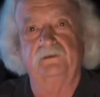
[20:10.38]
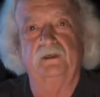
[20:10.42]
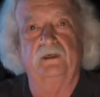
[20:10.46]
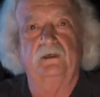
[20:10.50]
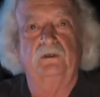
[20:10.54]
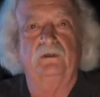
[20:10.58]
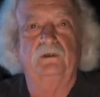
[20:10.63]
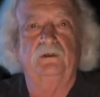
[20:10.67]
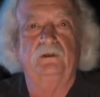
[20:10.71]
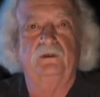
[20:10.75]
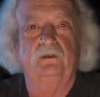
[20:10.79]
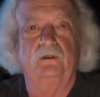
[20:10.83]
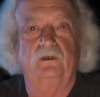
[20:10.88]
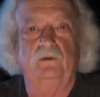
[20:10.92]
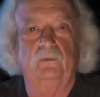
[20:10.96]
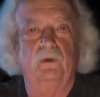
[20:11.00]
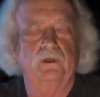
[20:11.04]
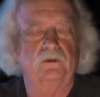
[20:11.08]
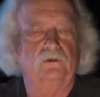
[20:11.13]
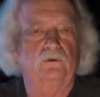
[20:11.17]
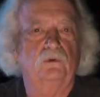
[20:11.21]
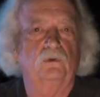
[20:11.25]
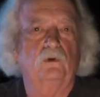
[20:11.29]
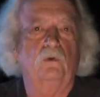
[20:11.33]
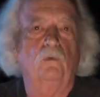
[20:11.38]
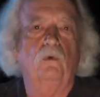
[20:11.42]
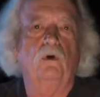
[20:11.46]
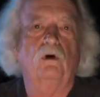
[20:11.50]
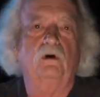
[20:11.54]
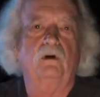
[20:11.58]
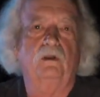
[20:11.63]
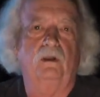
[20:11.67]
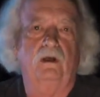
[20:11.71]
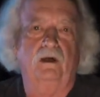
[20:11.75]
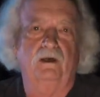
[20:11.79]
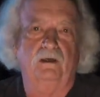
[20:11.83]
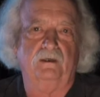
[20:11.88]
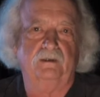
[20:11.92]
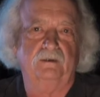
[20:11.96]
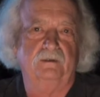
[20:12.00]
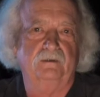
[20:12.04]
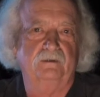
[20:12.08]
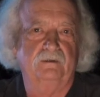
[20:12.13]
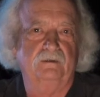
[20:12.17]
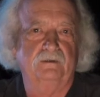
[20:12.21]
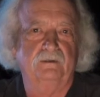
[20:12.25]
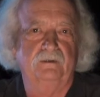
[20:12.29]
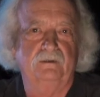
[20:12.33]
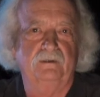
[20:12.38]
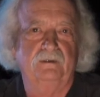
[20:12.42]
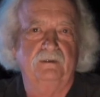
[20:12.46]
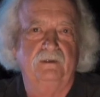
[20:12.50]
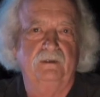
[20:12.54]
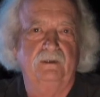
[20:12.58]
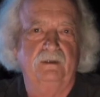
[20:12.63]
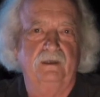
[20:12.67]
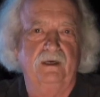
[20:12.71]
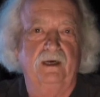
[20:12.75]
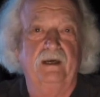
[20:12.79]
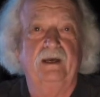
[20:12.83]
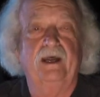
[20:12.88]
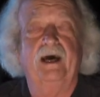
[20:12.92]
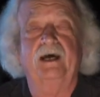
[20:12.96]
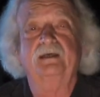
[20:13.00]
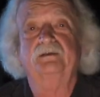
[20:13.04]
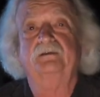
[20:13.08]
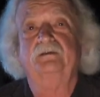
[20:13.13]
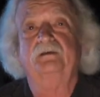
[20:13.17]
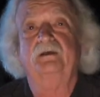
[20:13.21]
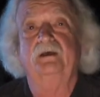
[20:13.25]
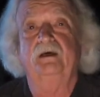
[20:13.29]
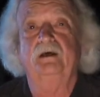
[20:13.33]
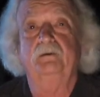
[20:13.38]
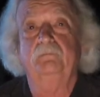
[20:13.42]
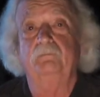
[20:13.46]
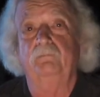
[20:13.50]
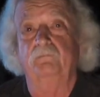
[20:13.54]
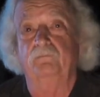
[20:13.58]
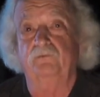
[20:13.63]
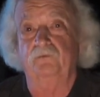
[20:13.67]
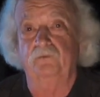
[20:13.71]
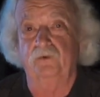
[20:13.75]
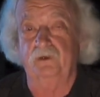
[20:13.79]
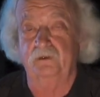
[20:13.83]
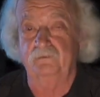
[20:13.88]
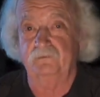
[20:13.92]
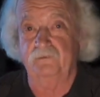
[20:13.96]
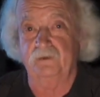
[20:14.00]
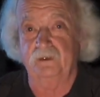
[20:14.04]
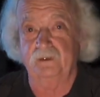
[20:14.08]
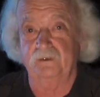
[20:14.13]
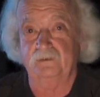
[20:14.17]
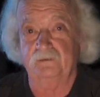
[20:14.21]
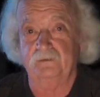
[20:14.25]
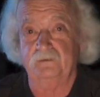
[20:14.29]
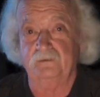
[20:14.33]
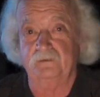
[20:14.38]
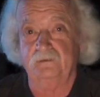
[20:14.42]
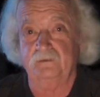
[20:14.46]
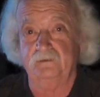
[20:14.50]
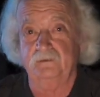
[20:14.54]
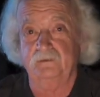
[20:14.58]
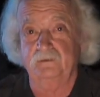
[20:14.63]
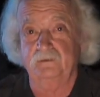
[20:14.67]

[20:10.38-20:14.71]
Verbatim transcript: they could and went to a warlock and asked him for advice.